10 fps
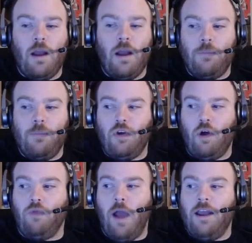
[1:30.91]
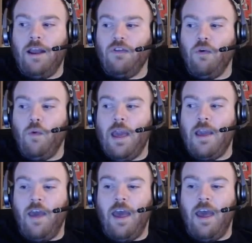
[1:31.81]
you got a piece called Riding the
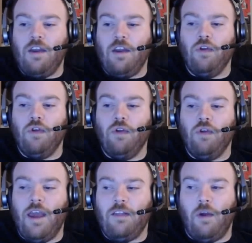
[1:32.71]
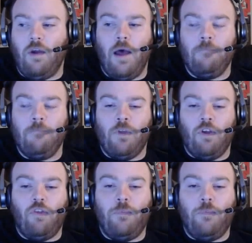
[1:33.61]
Wave, and you look at some